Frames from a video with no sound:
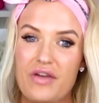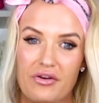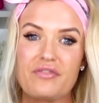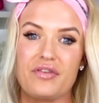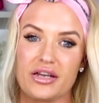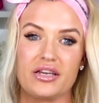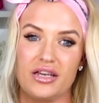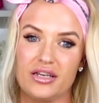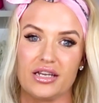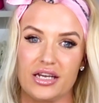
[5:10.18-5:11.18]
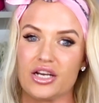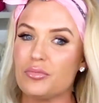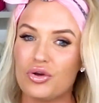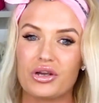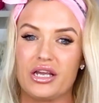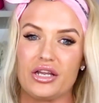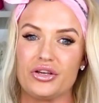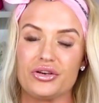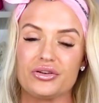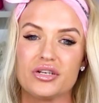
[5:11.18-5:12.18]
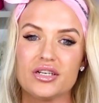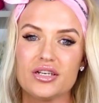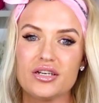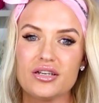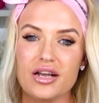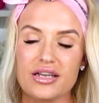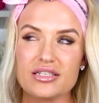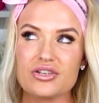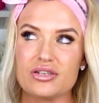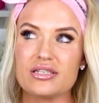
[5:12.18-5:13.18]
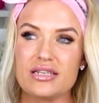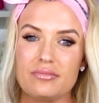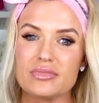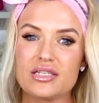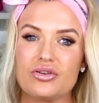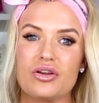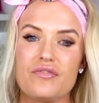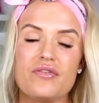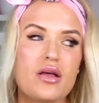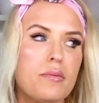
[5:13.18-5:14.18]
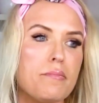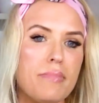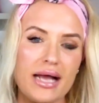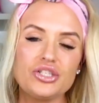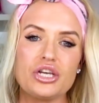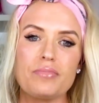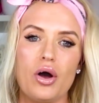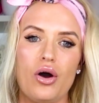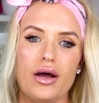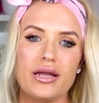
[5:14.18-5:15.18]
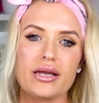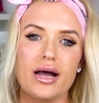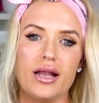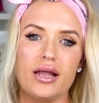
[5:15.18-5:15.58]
very fucking healing, and I'm not kidding you. Like, it's got some sort of magic behind it.